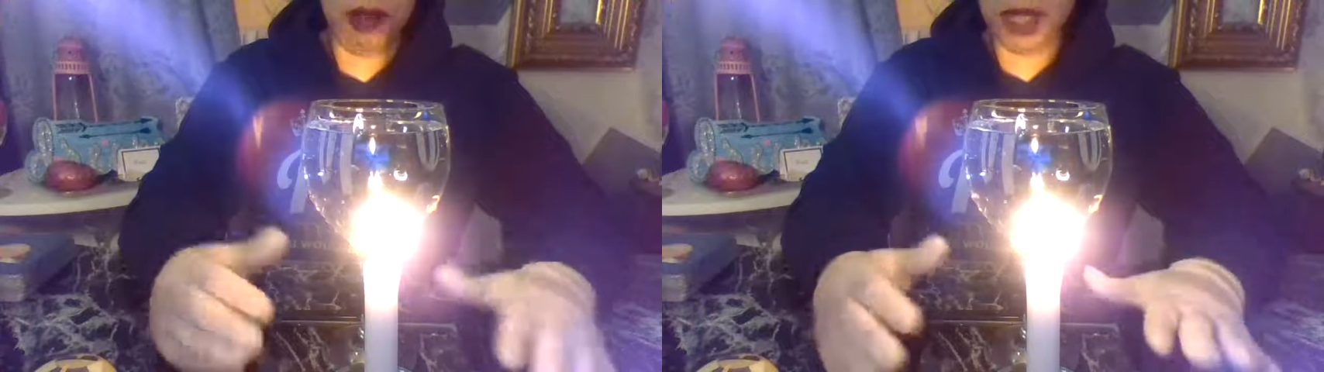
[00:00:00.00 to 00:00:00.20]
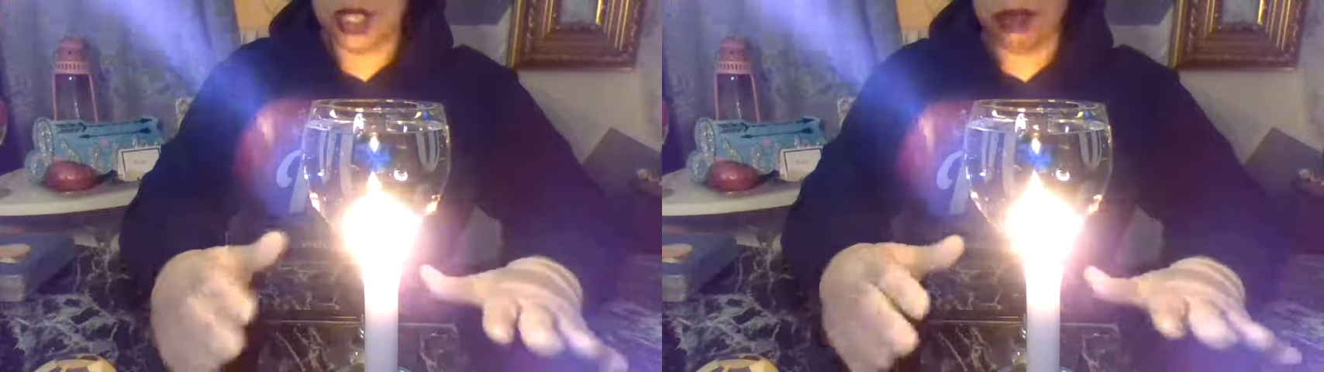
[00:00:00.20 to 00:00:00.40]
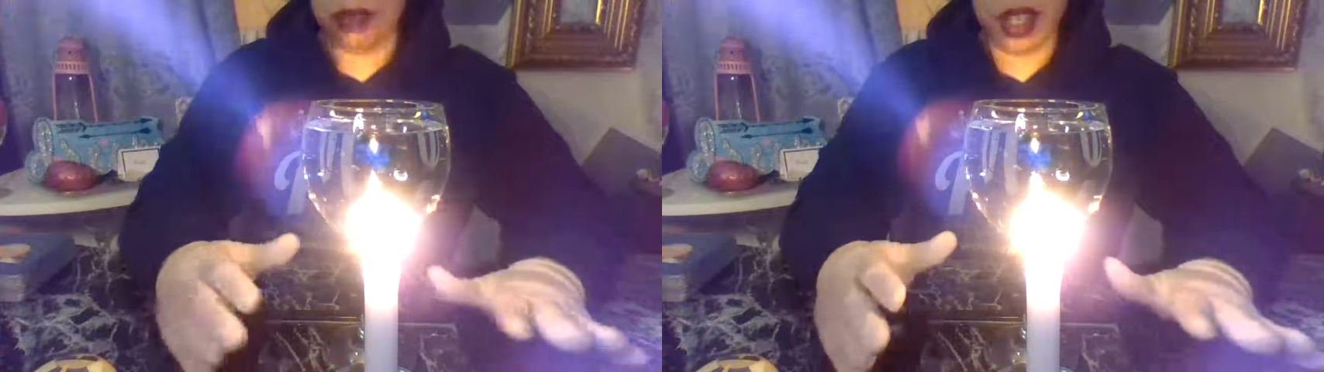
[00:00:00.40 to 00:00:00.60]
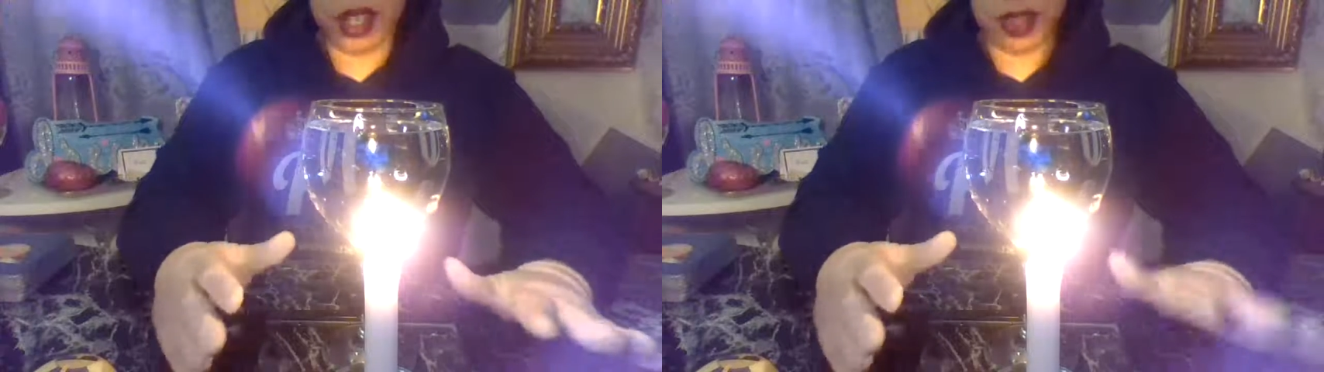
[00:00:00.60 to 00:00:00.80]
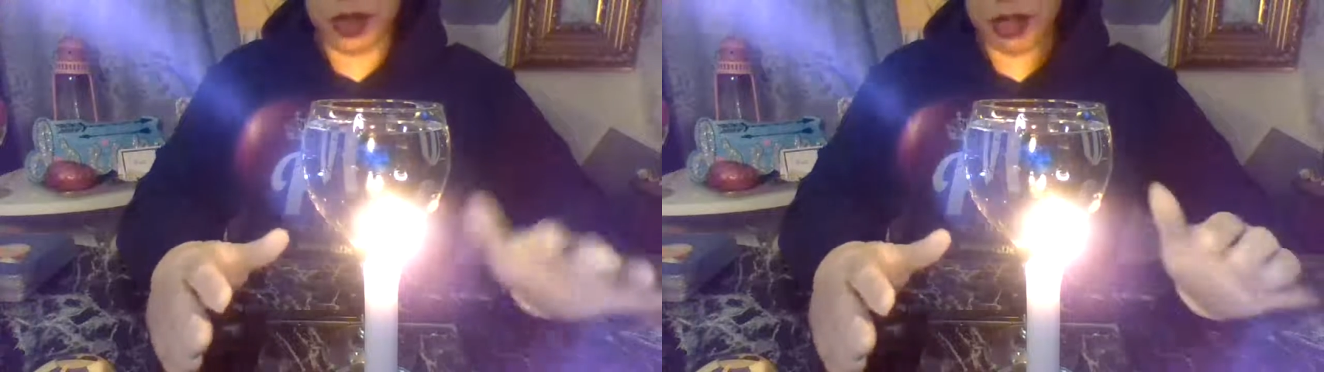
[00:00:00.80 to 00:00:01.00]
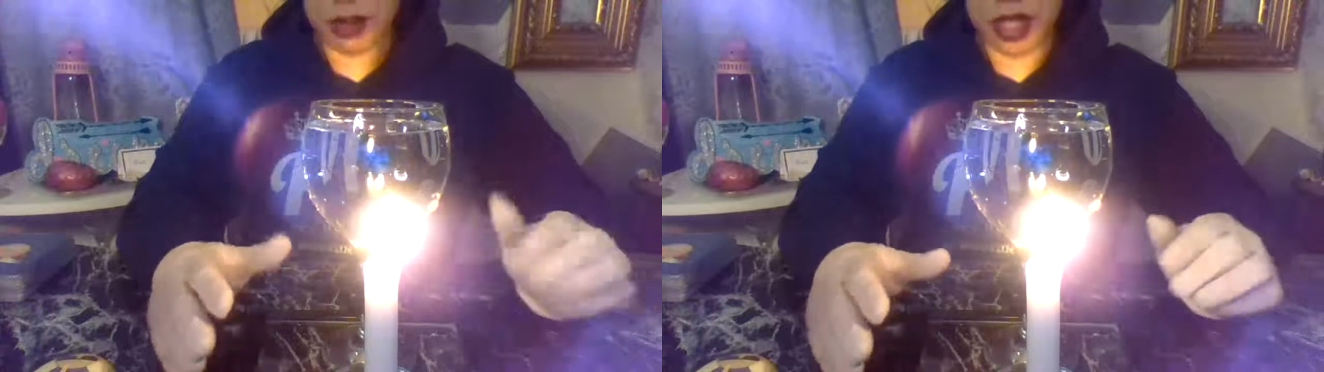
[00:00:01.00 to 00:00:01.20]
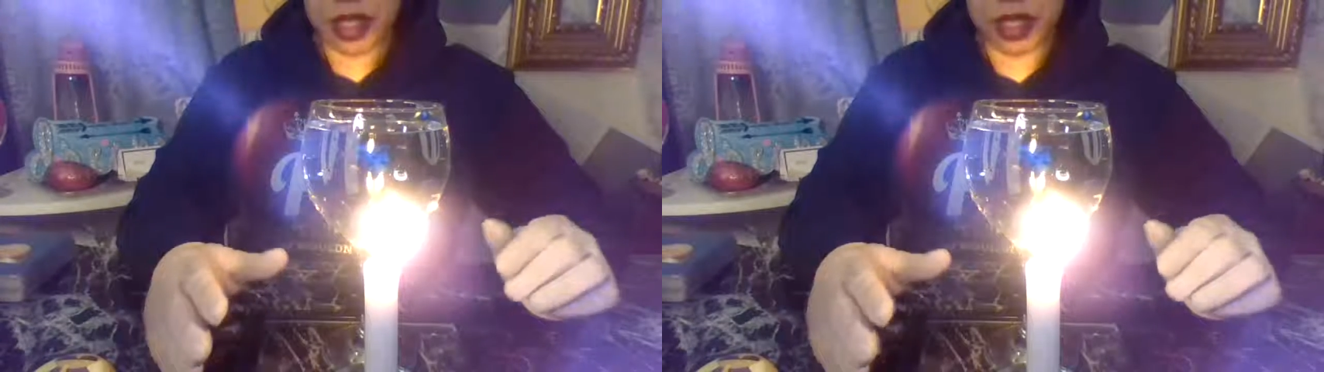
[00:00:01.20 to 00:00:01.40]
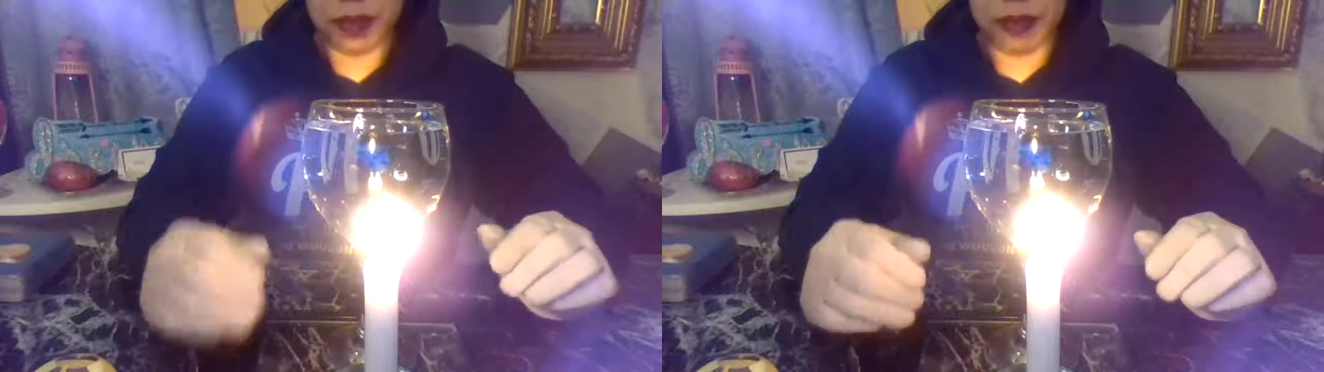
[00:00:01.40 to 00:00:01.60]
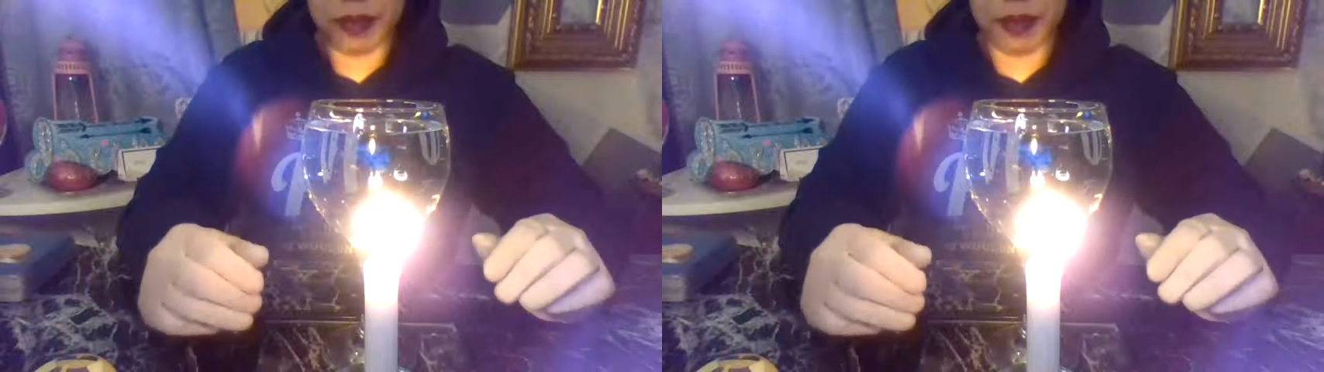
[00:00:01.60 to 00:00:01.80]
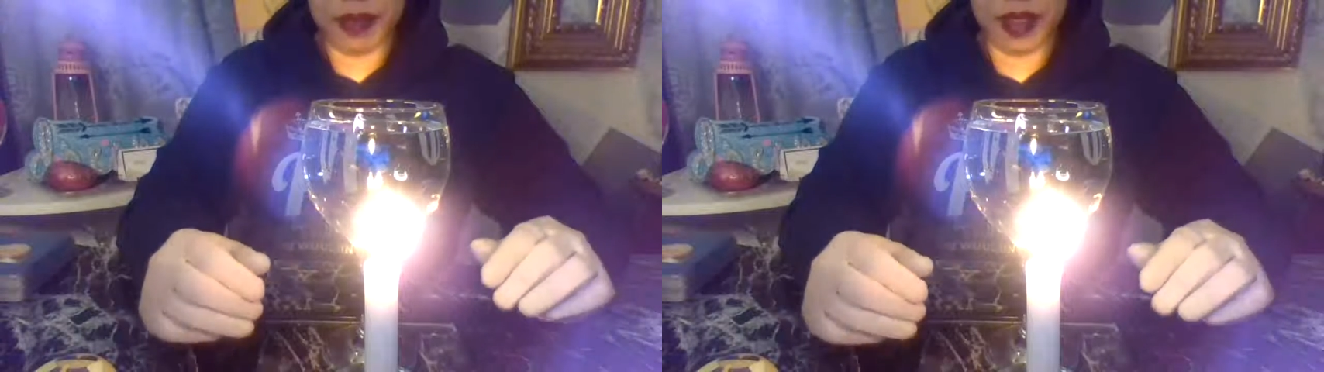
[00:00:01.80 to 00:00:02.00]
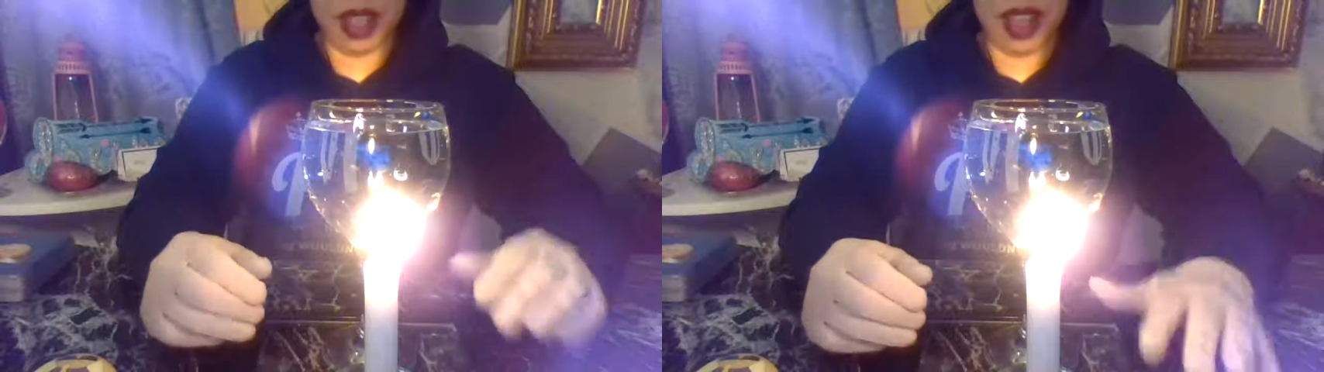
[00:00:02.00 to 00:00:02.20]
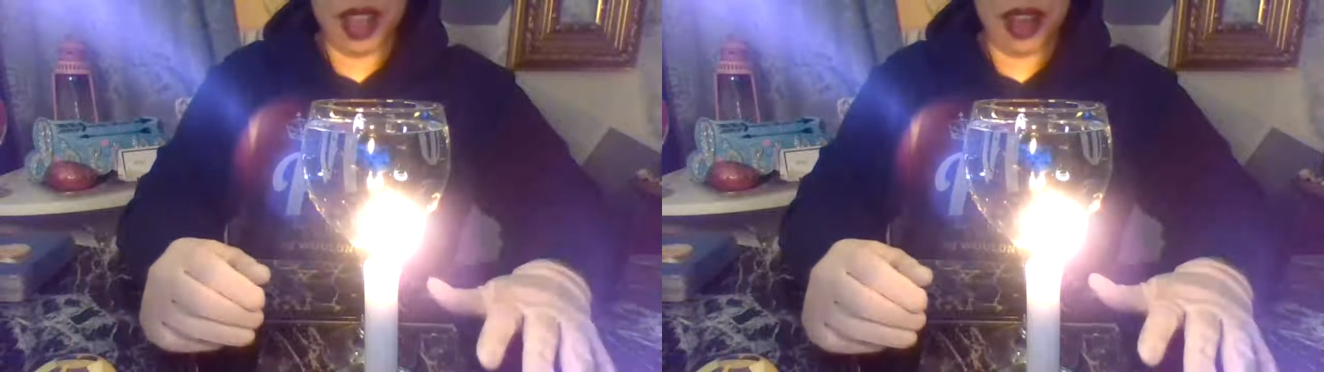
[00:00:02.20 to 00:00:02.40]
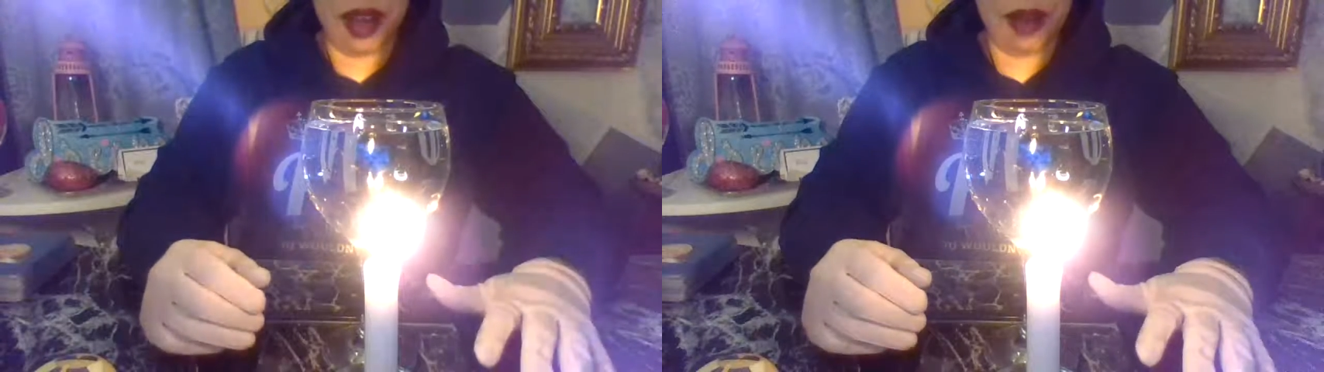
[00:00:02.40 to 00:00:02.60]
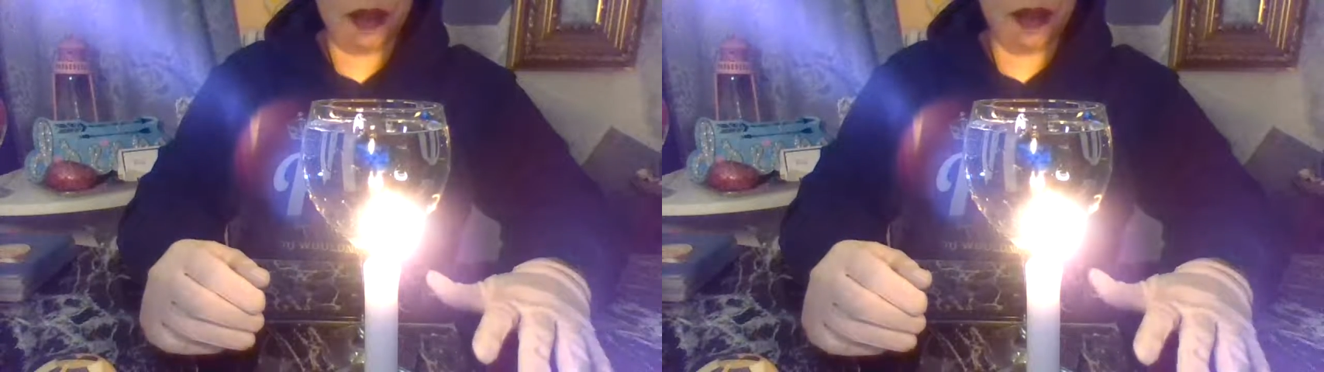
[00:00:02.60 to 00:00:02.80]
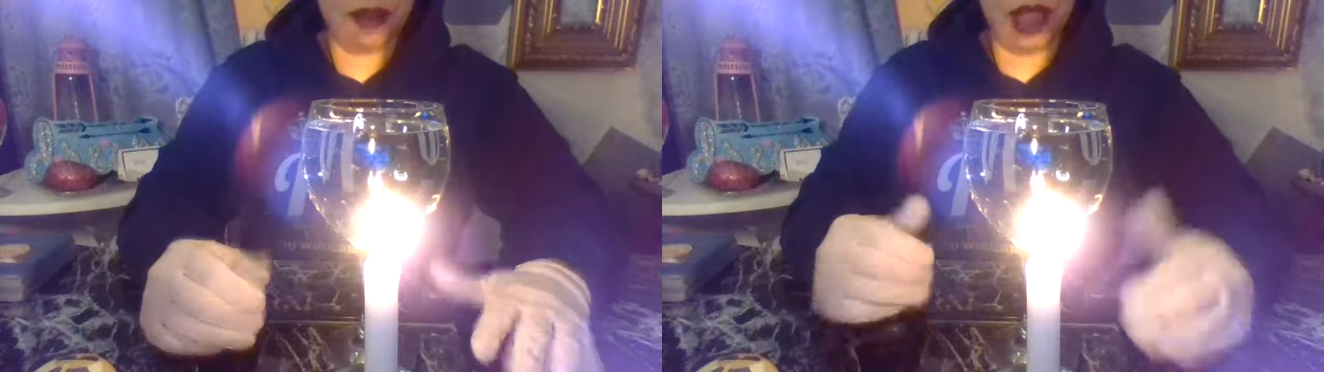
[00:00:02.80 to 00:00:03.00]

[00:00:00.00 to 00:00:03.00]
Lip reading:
No face is visible, so there are no lips to read.